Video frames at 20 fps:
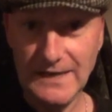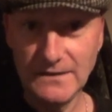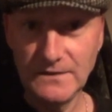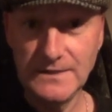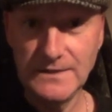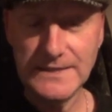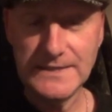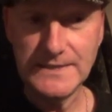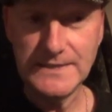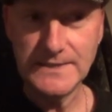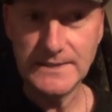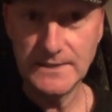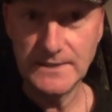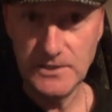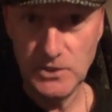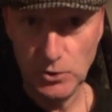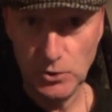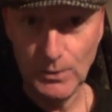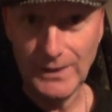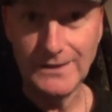Aldi's,
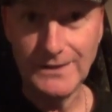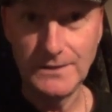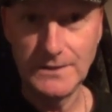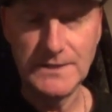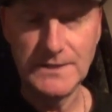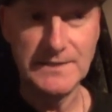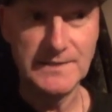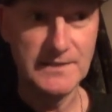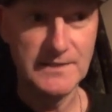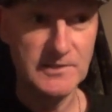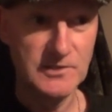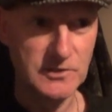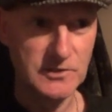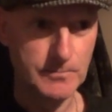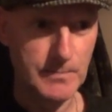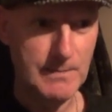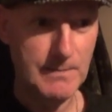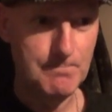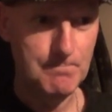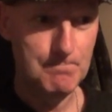the new Aldi's that's
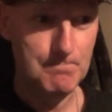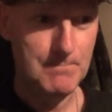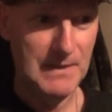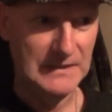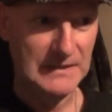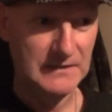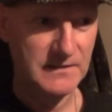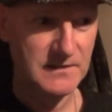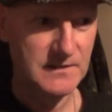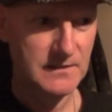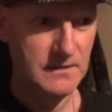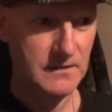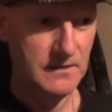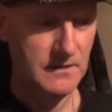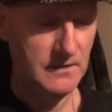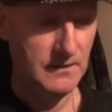just been built.